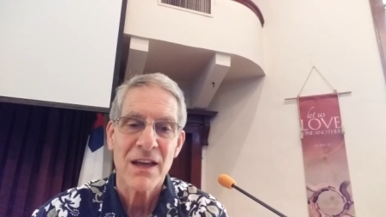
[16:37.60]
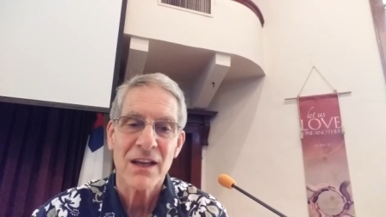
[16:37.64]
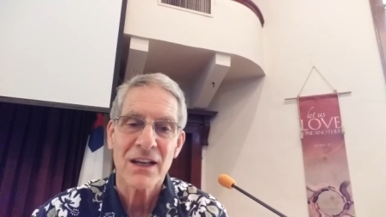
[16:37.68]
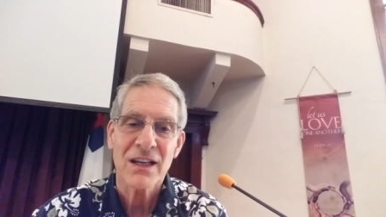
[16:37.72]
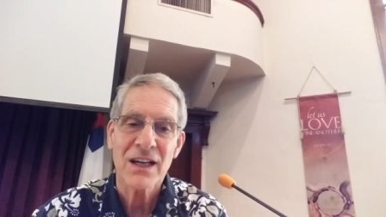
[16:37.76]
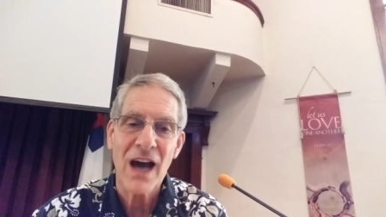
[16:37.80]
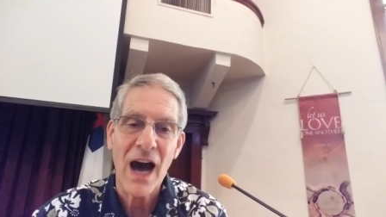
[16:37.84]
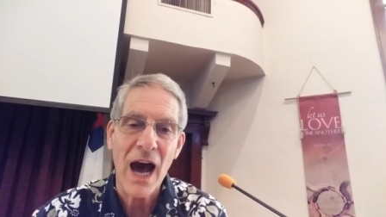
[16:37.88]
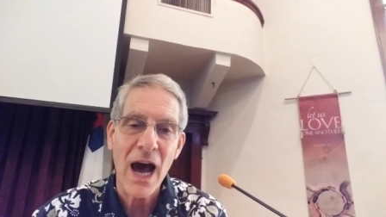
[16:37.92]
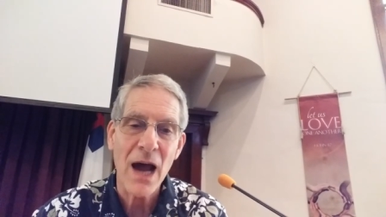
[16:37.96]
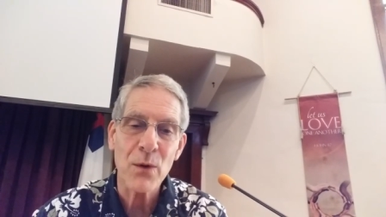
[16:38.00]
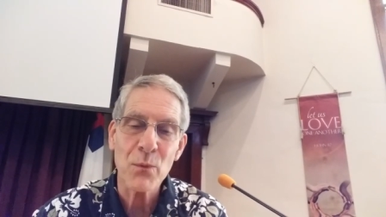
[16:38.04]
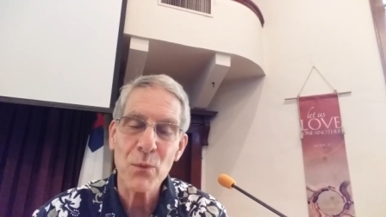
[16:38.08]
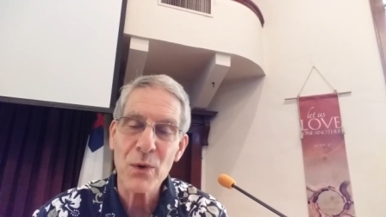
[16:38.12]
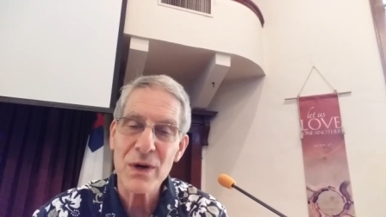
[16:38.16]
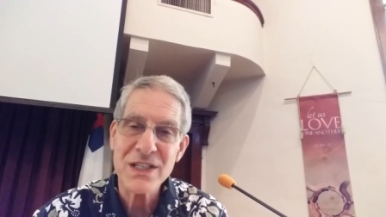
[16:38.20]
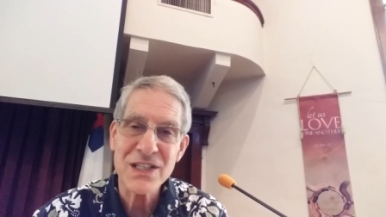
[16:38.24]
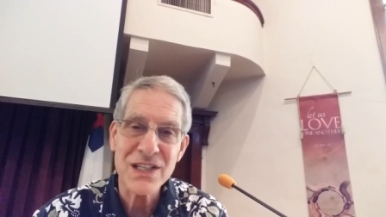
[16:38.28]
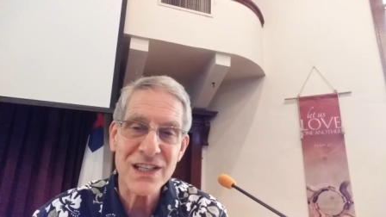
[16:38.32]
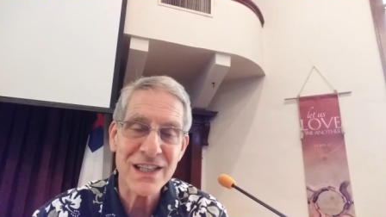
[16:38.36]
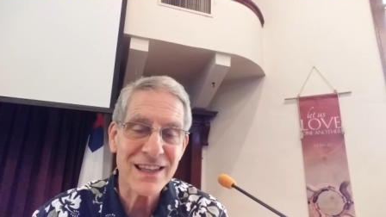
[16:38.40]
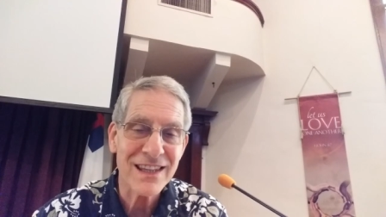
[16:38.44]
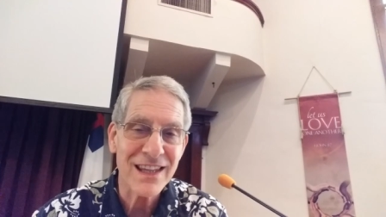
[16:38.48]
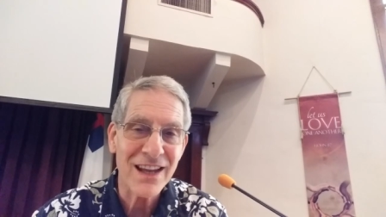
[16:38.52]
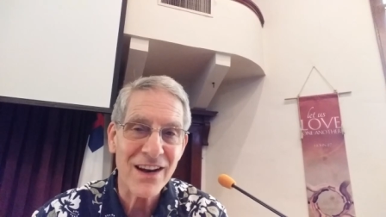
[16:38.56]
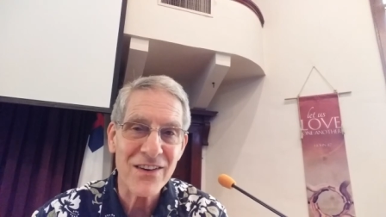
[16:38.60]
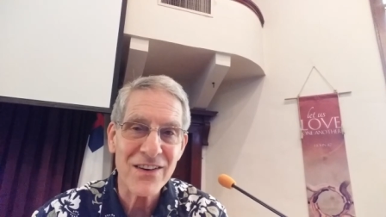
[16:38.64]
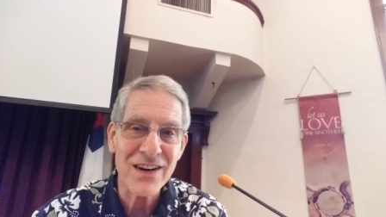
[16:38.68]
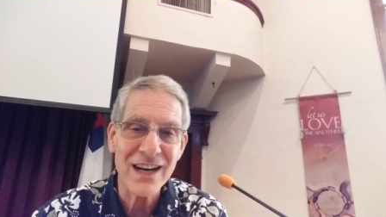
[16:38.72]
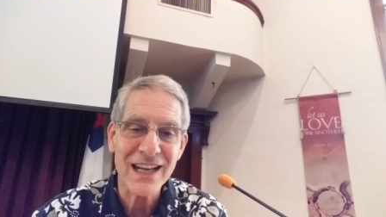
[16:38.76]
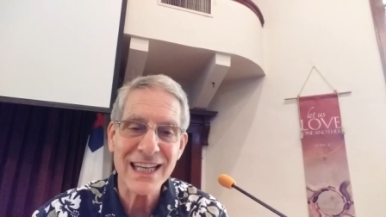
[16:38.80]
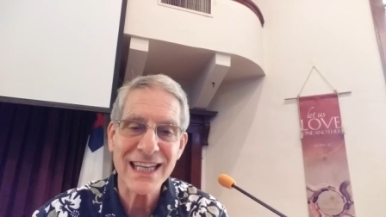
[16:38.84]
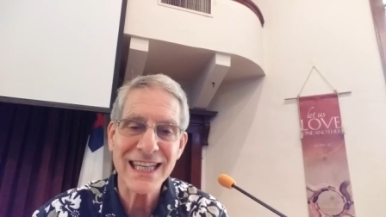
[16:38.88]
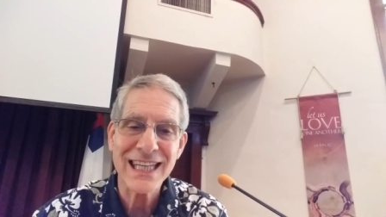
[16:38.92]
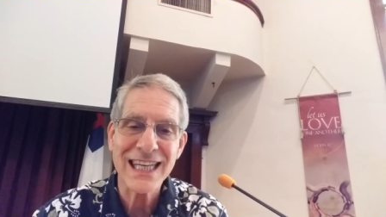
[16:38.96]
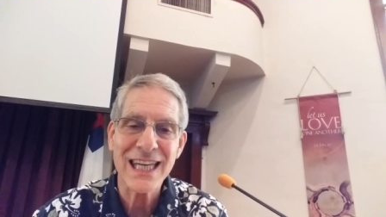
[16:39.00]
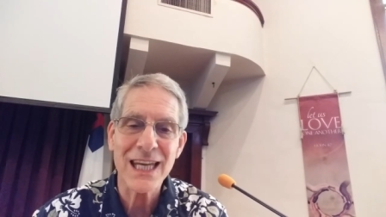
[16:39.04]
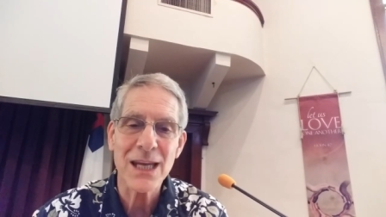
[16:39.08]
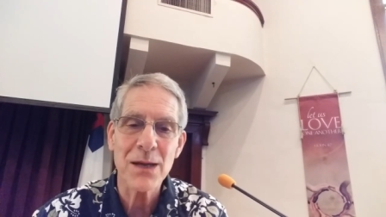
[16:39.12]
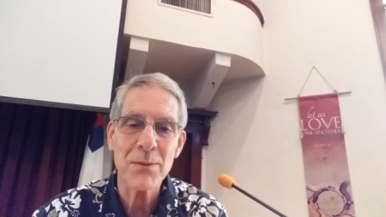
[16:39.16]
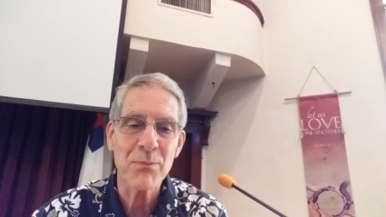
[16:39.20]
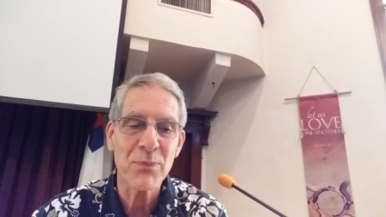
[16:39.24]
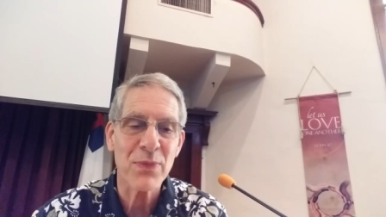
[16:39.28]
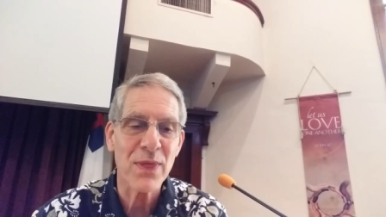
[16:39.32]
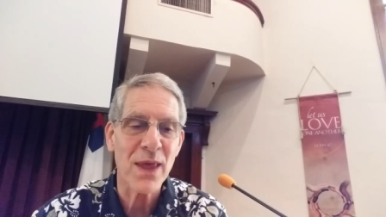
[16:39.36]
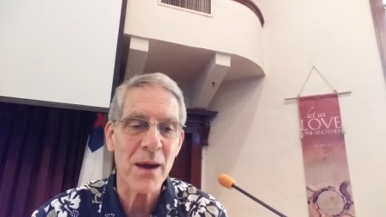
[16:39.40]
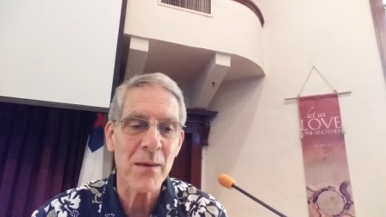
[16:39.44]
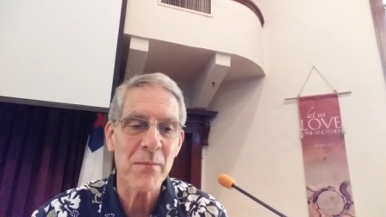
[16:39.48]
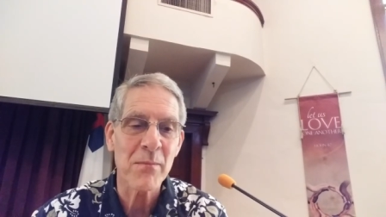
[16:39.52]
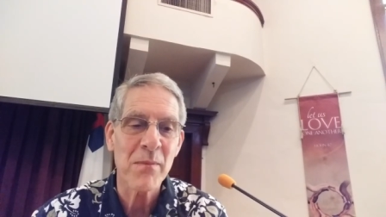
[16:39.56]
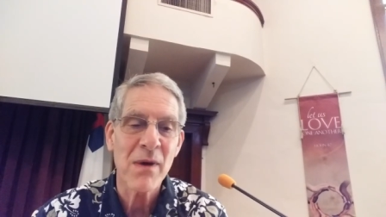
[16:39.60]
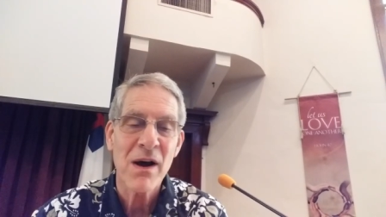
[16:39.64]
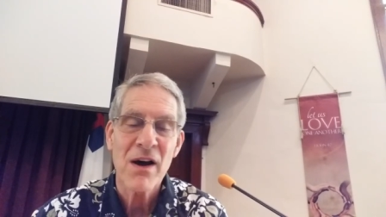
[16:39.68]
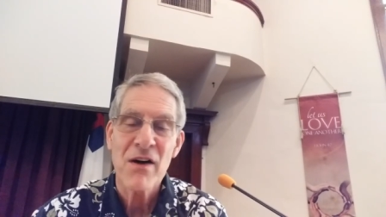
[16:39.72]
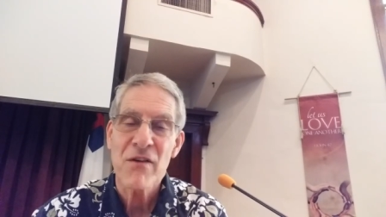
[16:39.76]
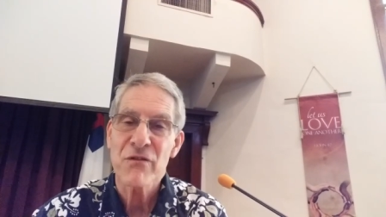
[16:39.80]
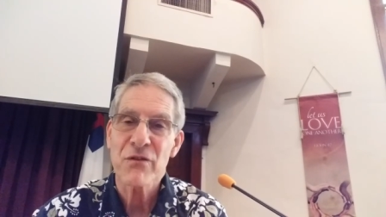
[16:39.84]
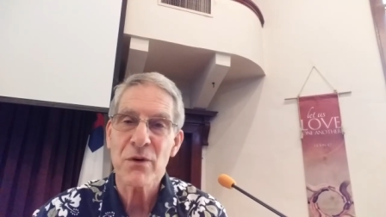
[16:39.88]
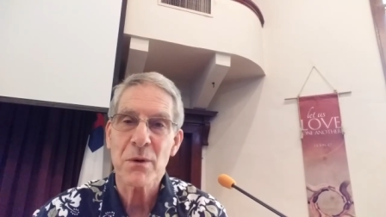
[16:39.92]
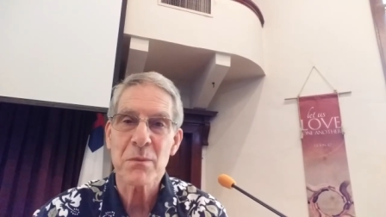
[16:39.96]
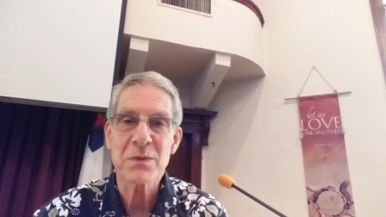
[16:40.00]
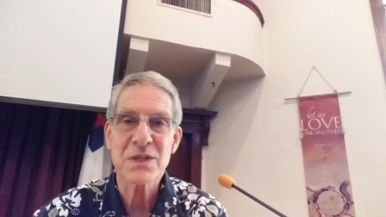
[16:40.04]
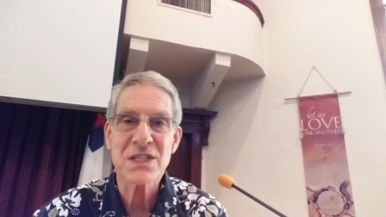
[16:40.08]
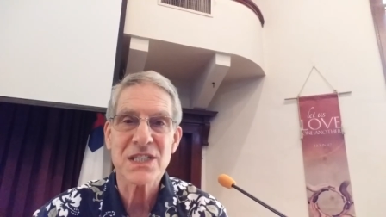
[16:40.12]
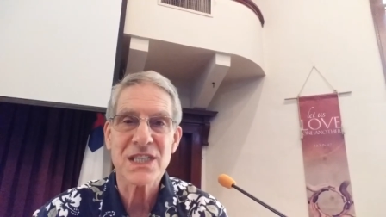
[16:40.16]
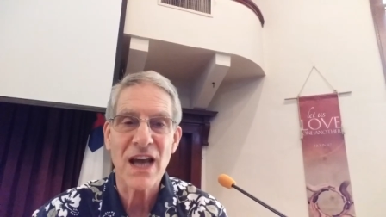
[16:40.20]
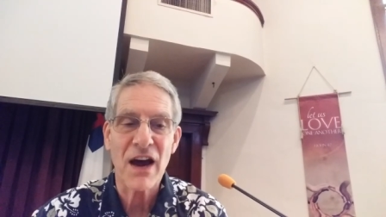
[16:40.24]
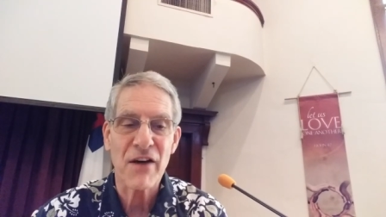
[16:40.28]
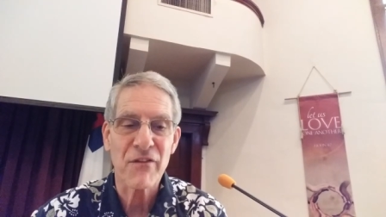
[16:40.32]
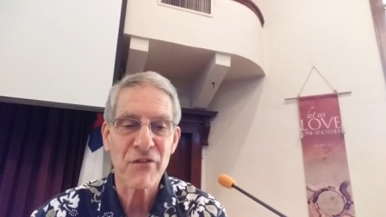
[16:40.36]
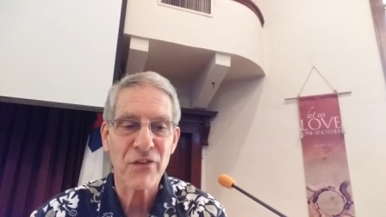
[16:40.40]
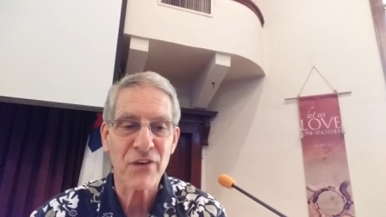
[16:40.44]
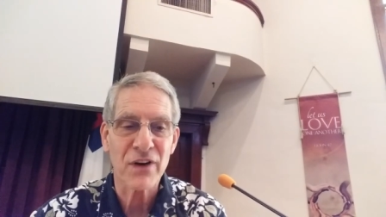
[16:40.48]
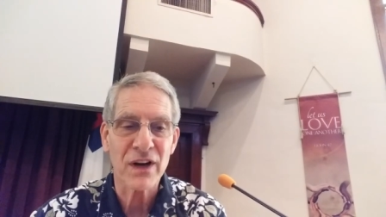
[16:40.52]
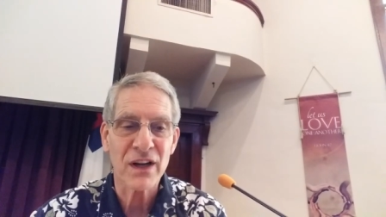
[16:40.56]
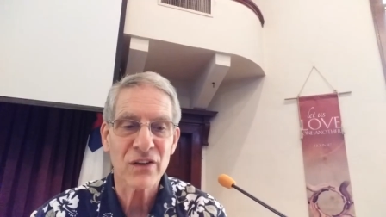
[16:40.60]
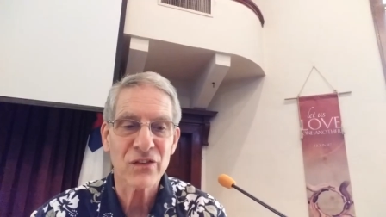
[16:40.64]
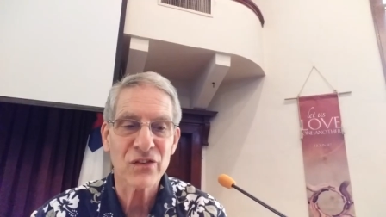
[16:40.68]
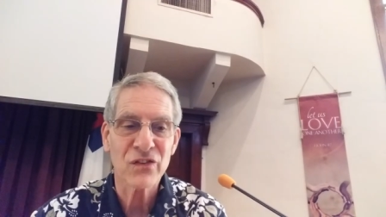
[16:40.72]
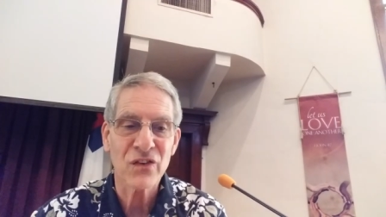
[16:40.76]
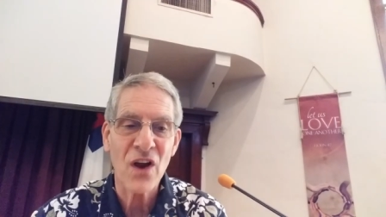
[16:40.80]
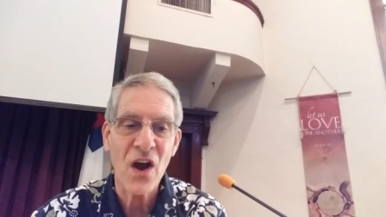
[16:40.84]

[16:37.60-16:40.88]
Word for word: God wasn't there to keep them from sufferings.